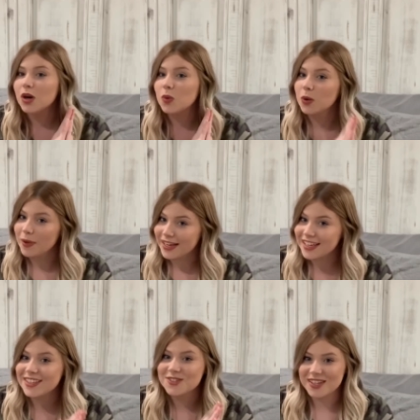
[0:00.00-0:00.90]
will make
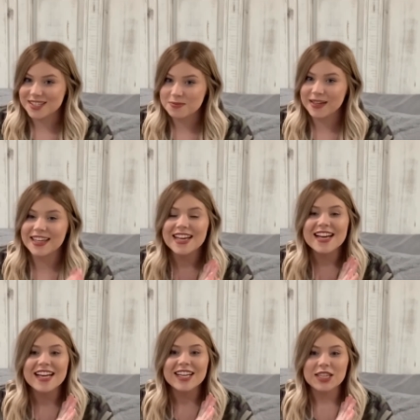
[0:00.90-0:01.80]
it, trust me.
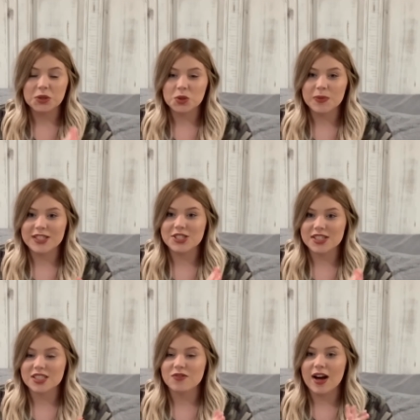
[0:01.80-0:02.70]
You will be
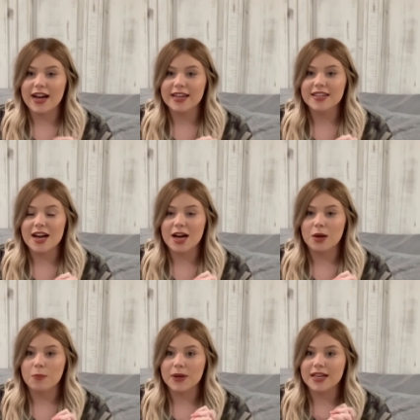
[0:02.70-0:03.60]
just fine, um,
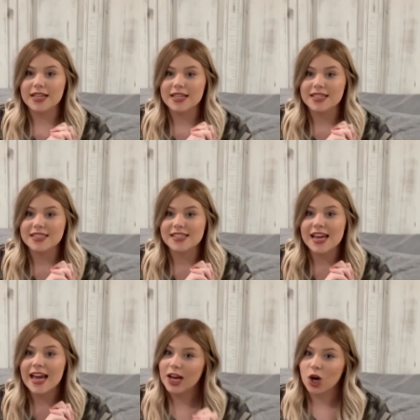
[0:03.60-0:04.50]
but it is
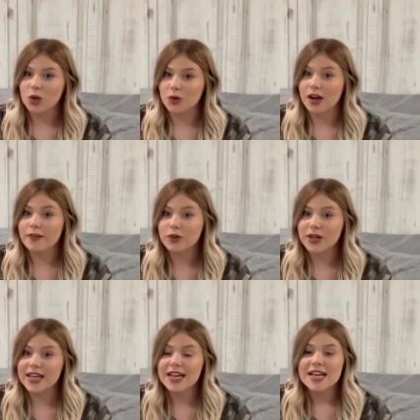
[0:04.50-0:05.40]
a hard recovery.